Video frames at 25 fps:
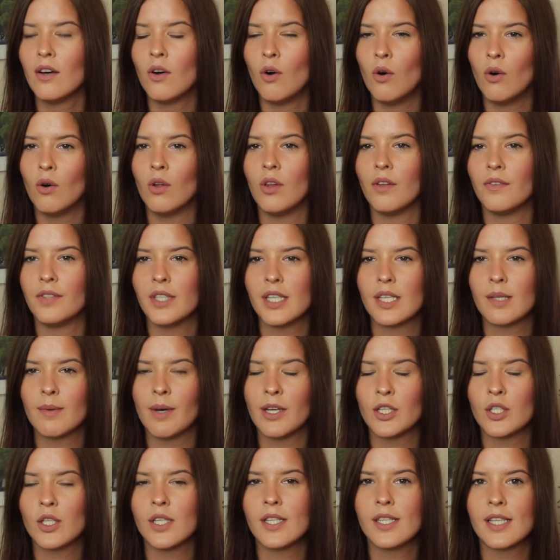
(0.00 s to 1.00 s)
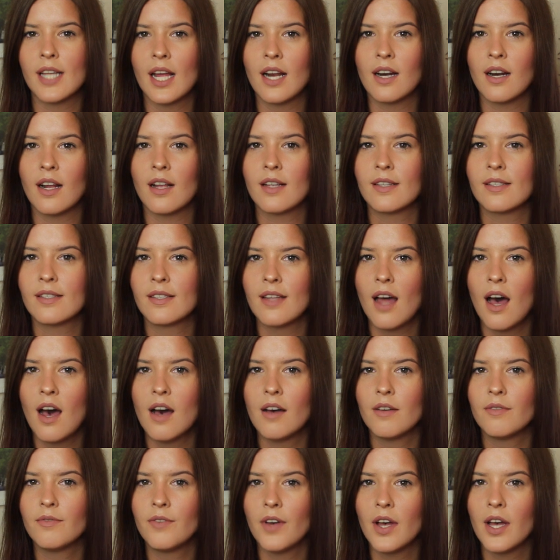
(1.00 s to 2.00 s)
all of these questions and I'll
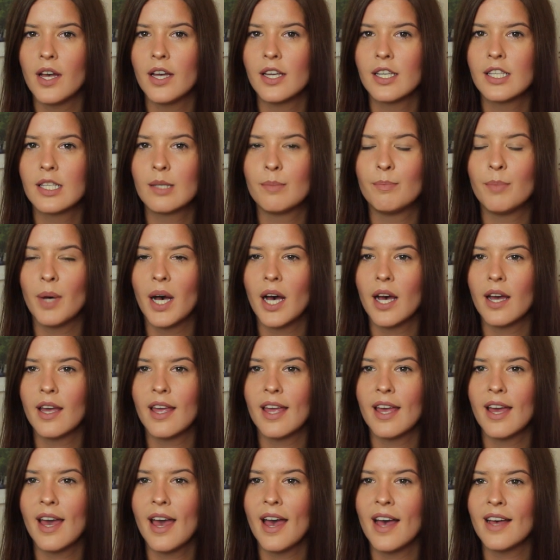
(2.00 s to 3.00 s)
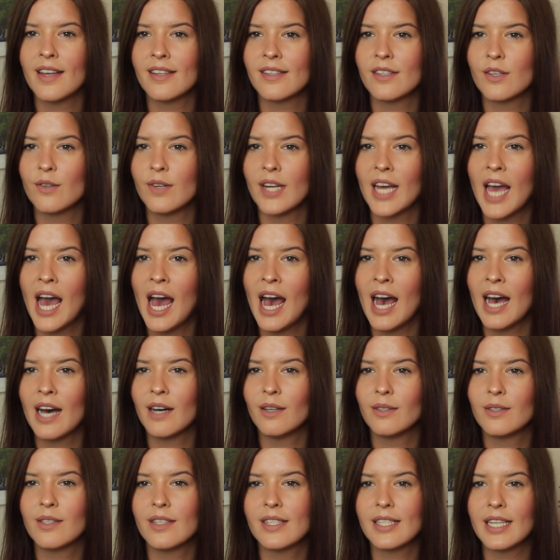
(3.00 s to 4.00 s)
start first by answering
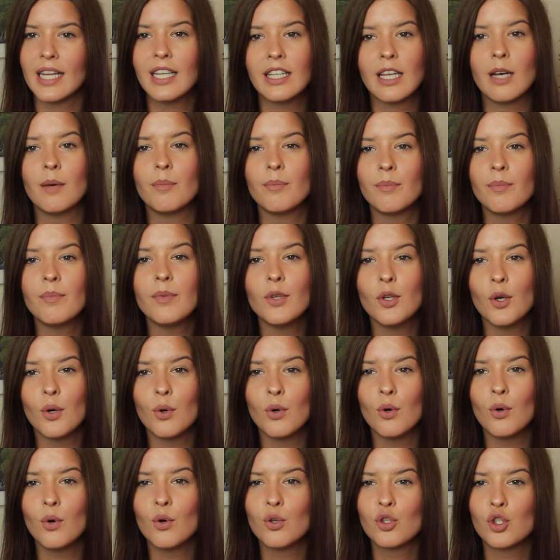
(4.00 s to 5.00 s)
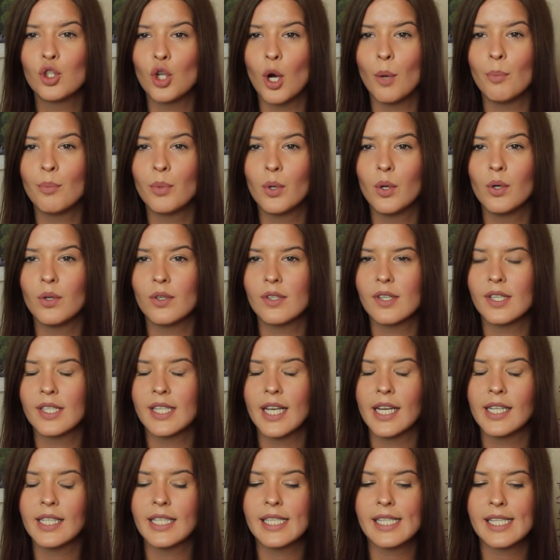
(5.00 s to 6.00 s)
how to set up your shop on
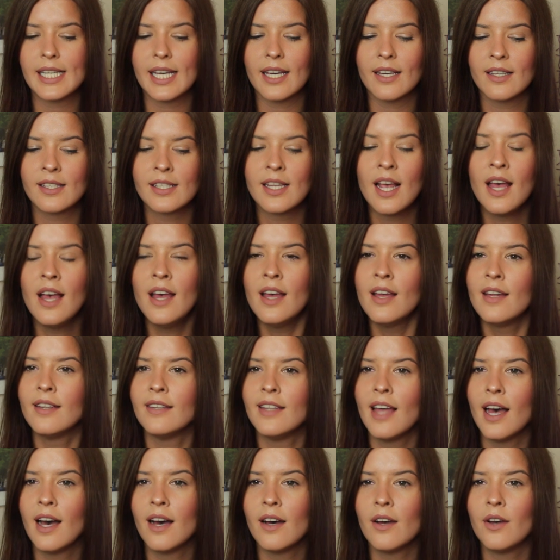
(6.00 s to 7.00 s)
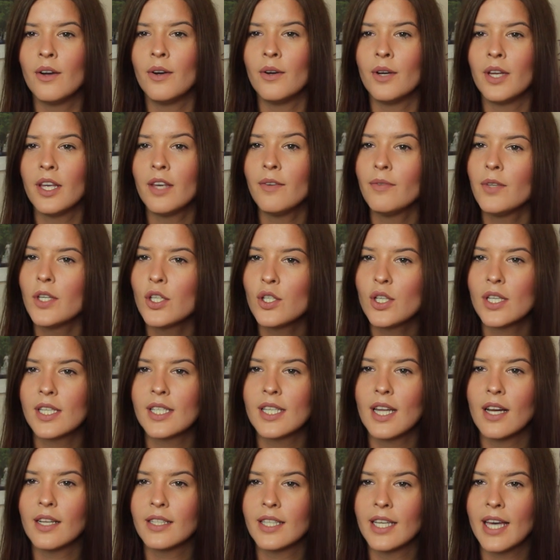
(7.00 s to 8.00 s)
Society 6. Now if you're
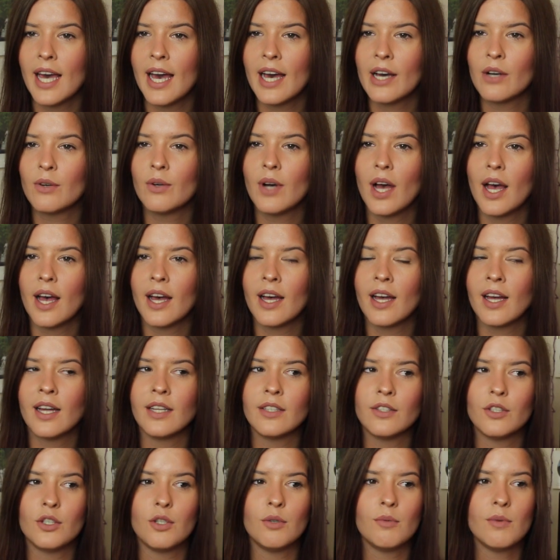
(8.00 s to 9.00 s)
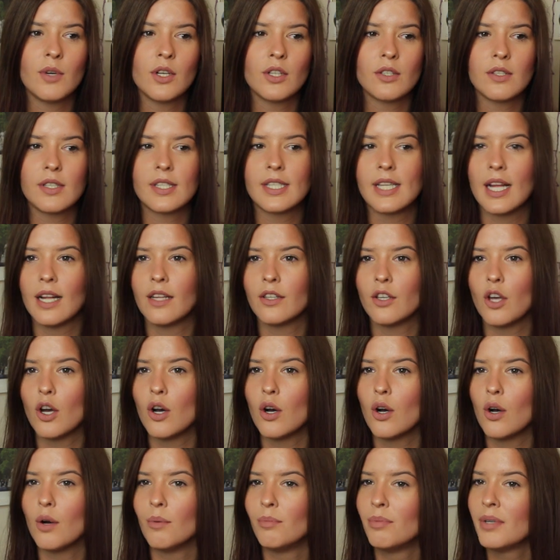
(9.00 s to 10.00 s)
just starting out and you want to sell
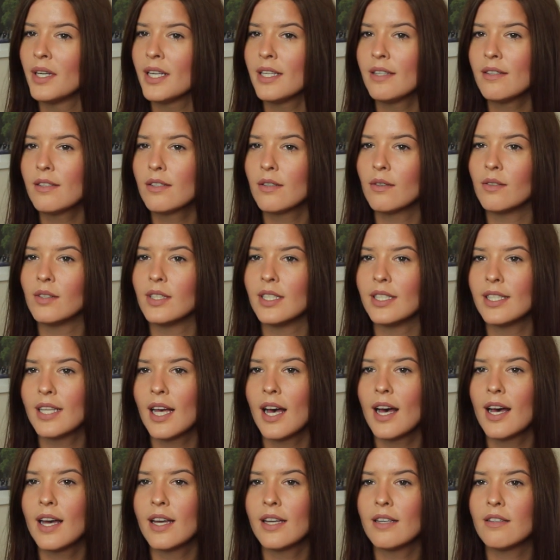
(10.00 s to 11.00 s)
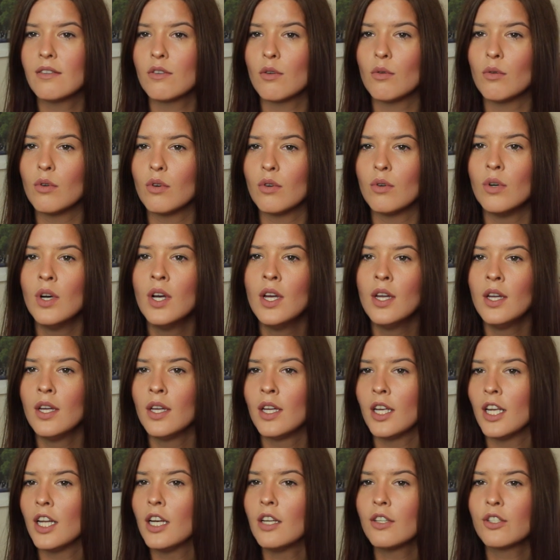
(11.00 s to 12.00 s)
your prints or designs or
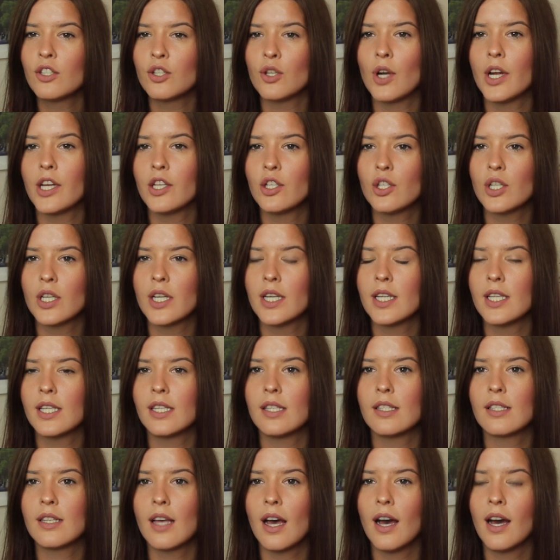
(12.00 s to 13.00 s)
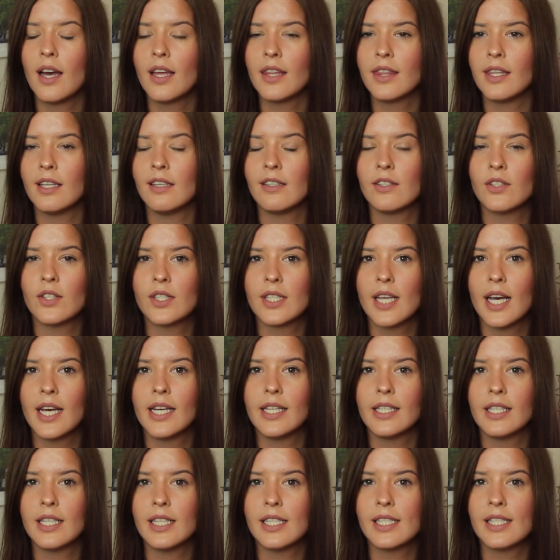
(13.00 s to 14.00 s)
illustrations, I think
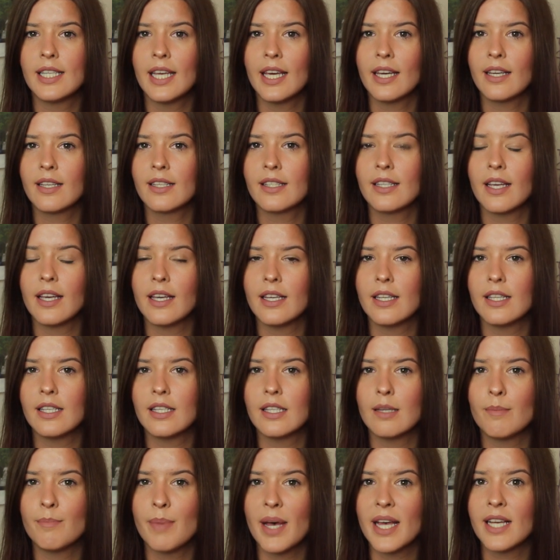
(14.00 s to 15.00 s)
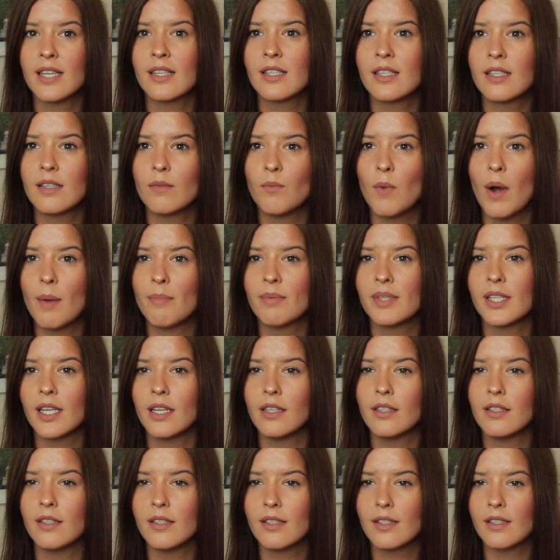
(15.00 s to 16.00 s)
Society 6 is the best
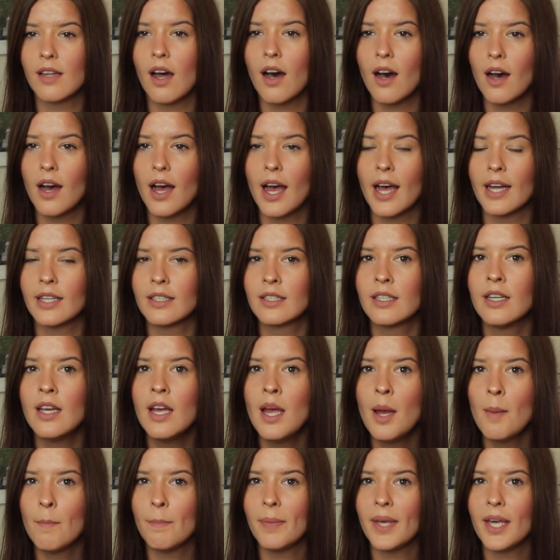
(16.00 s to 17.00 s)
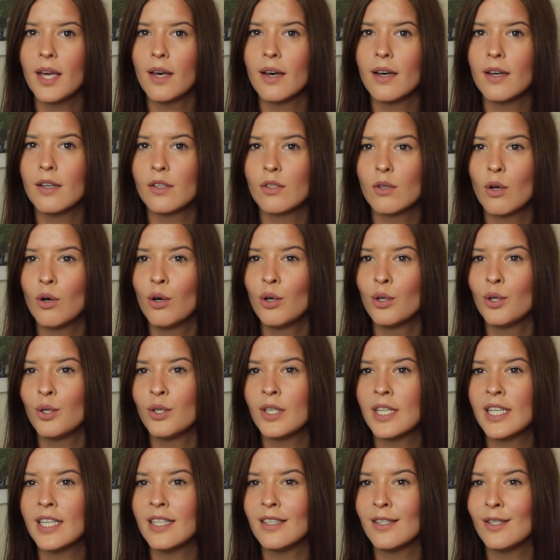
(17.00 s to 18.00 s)
website to start at because all
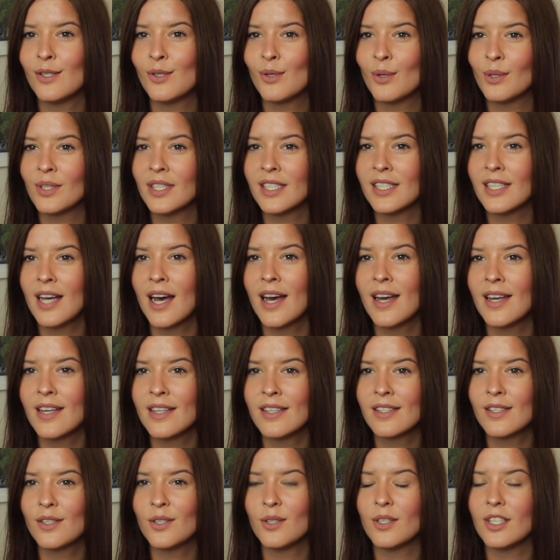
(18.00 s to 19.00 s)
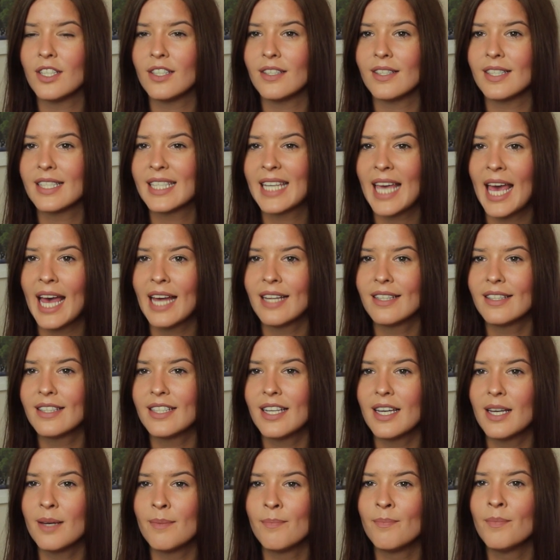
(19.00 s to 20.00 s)
you need is your designs, you need to scan
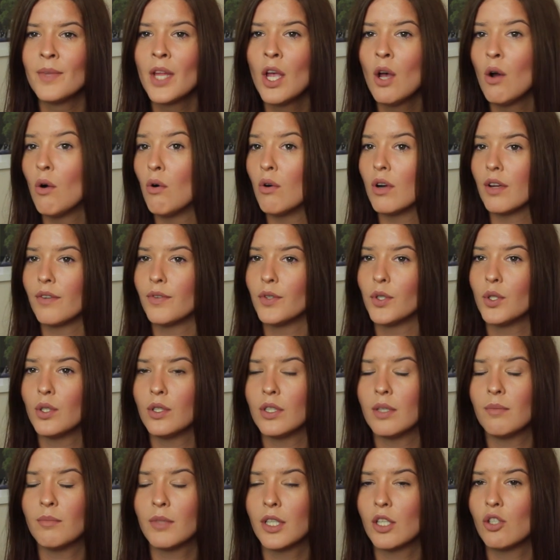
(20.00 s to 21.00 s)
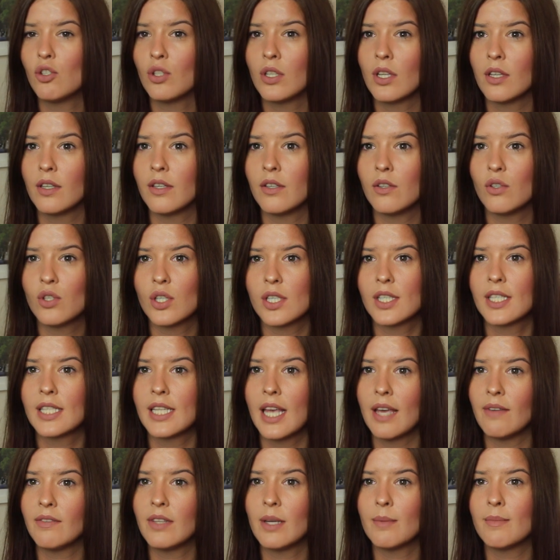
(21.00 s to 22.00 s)
them or if you do them digital you just
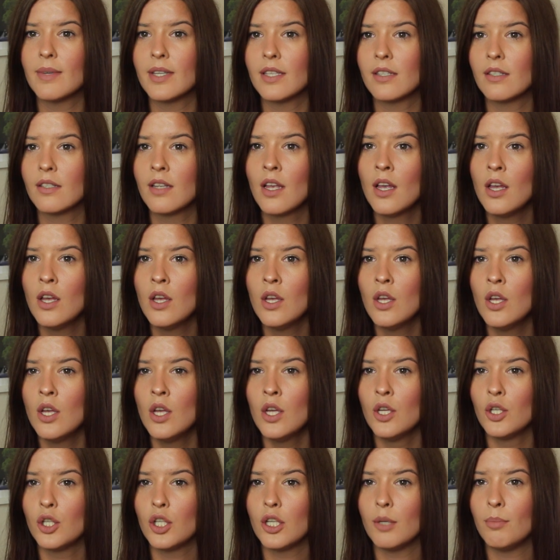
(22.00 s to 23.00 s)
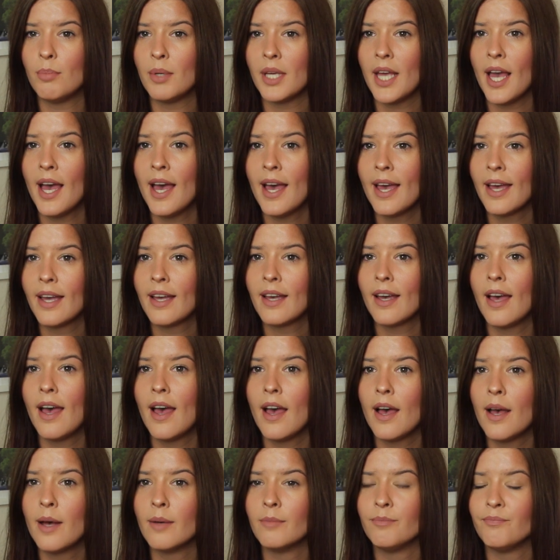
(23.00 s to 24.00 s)
save them as JPEG
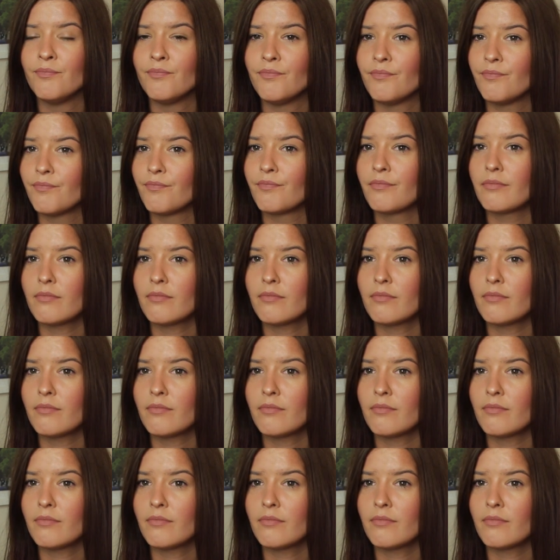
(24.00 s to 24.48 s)
um,